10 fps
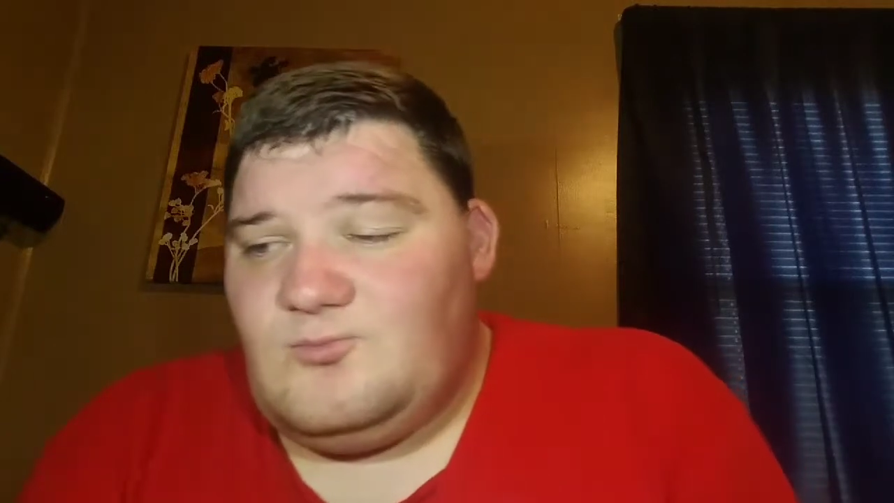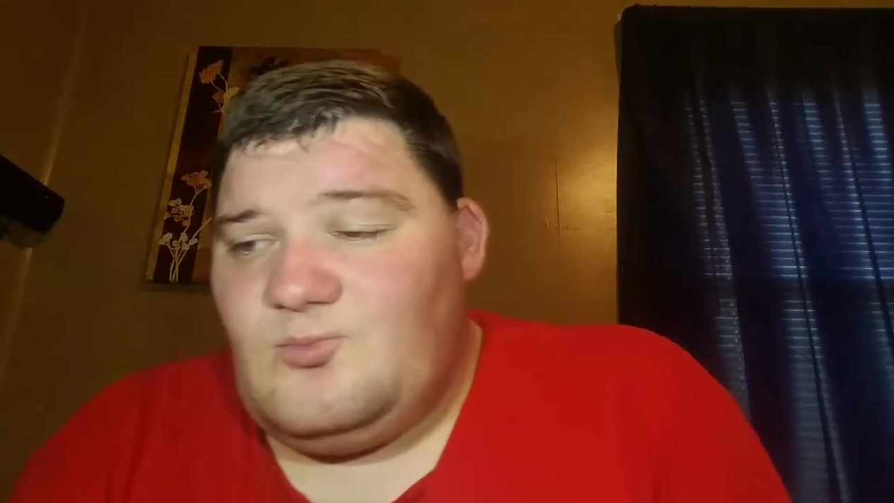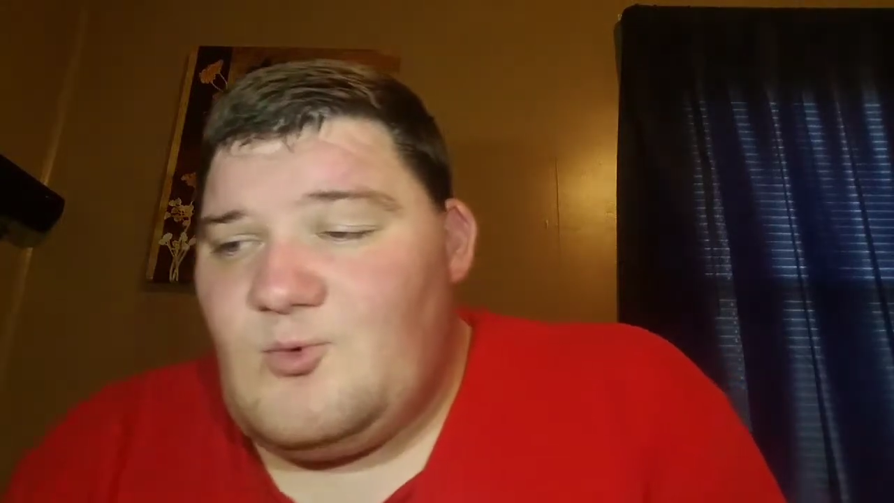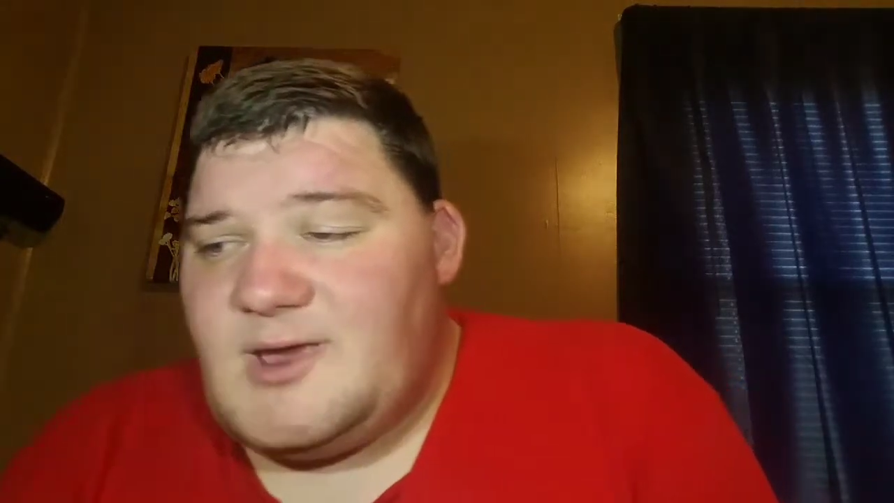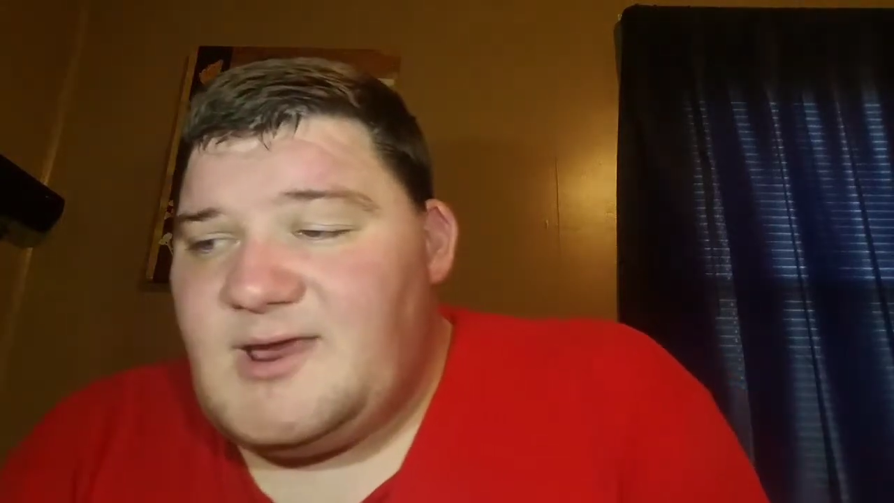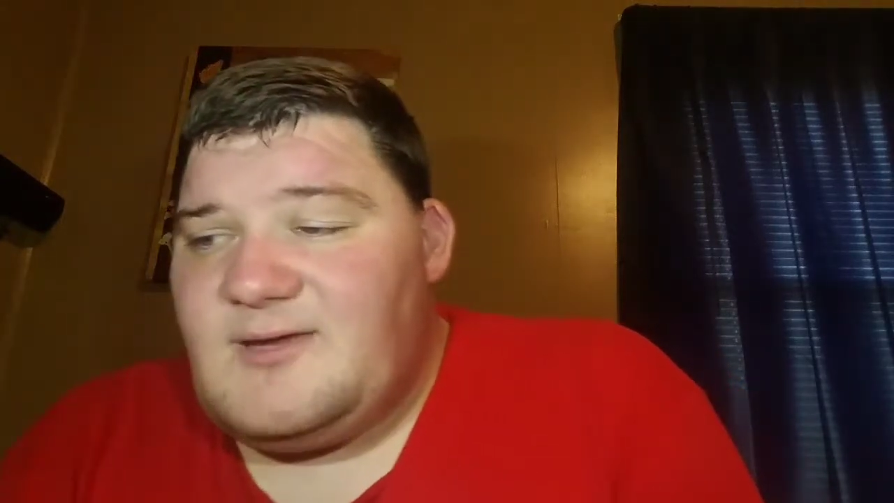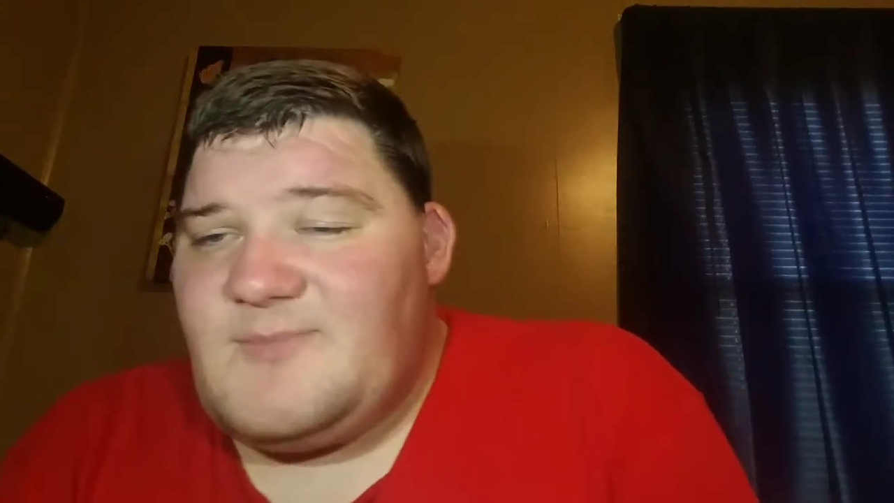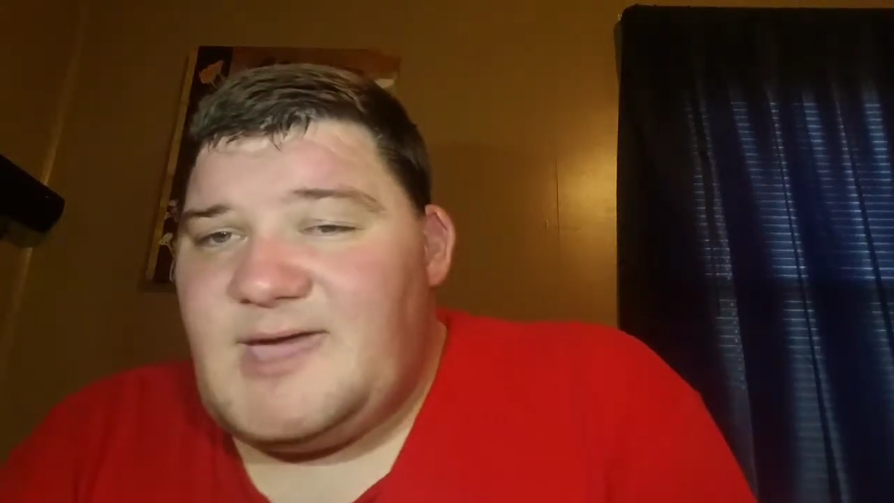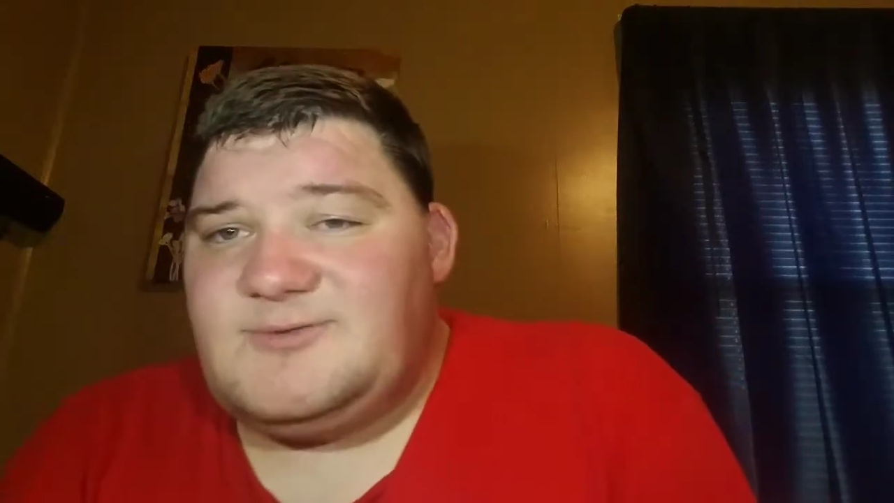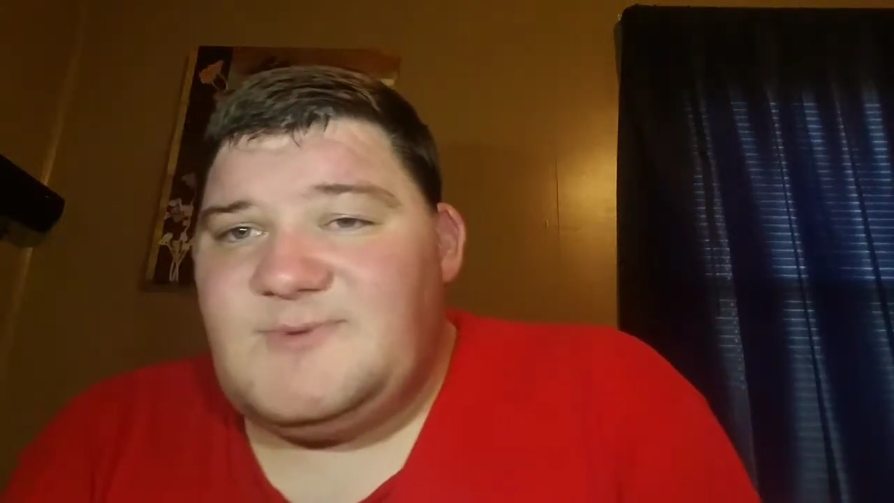what
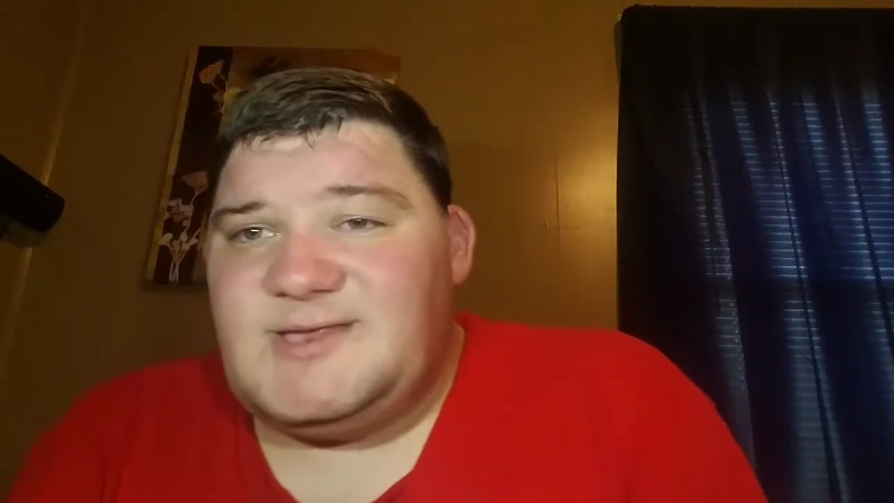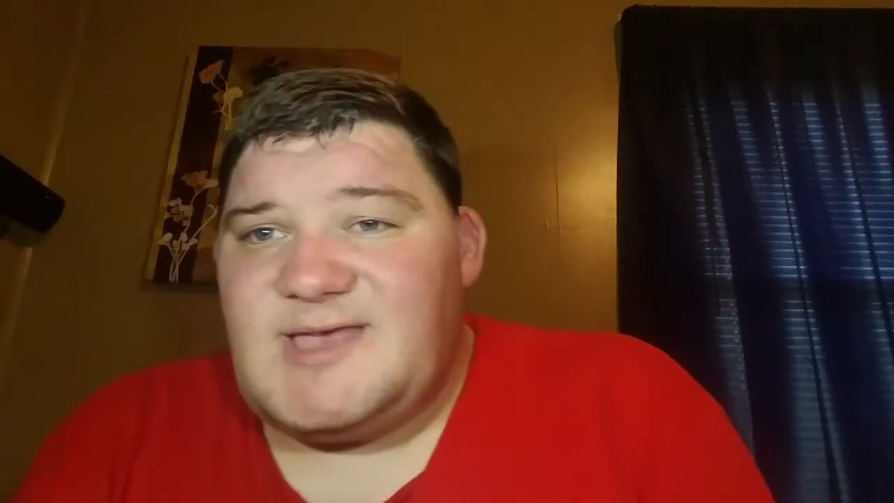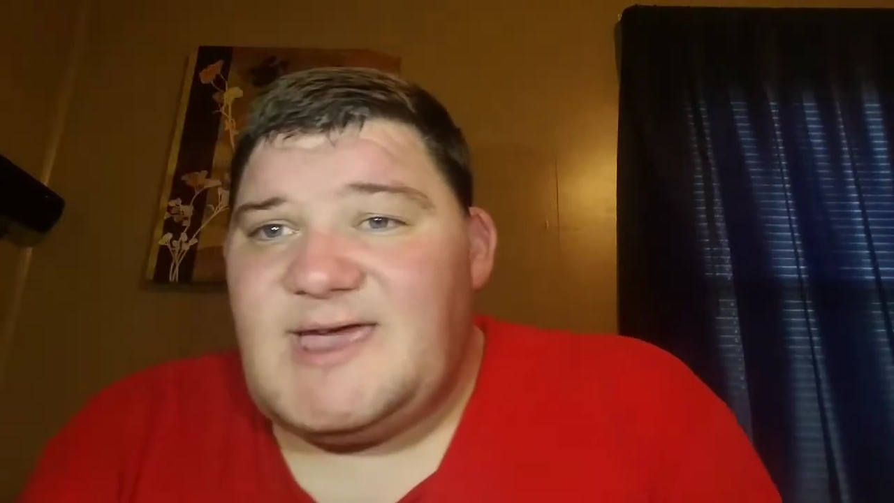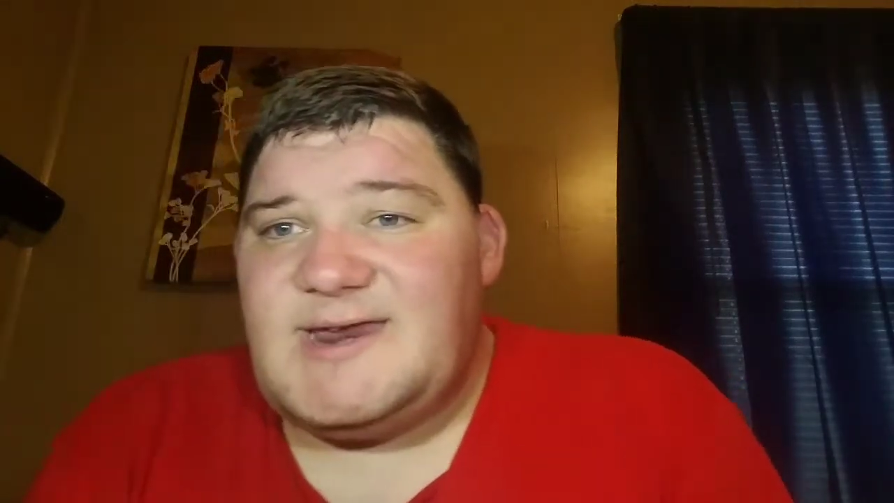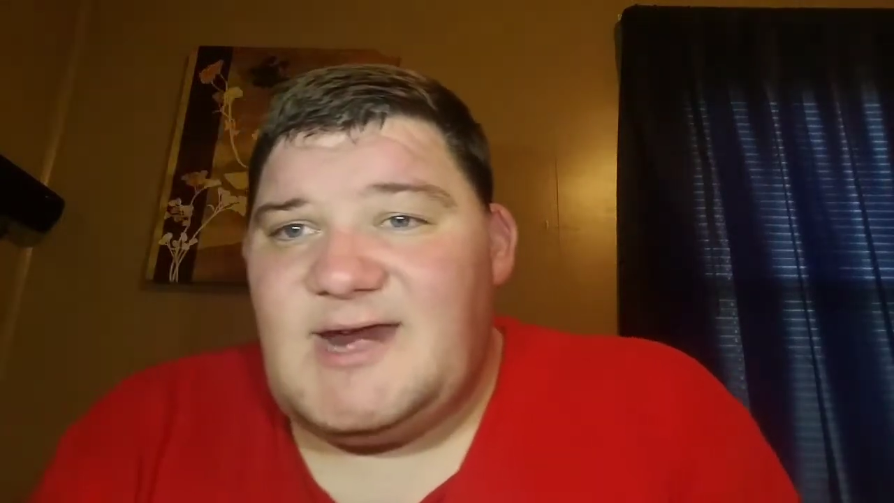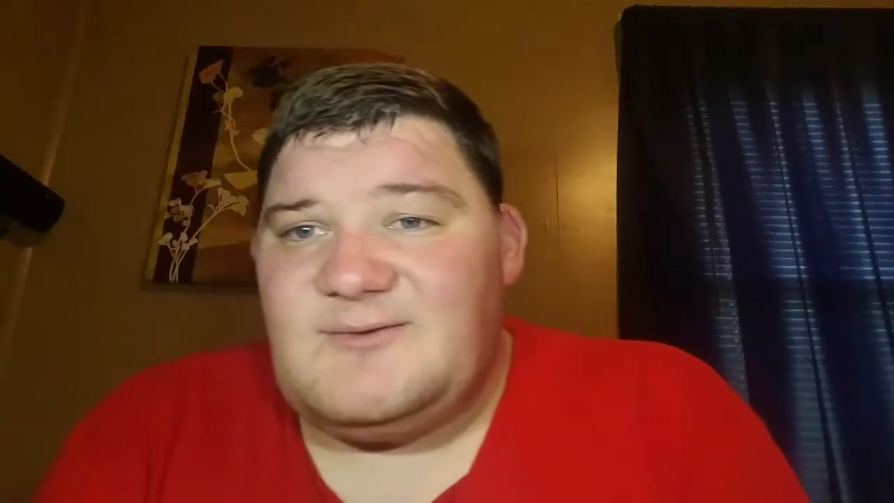makes me say that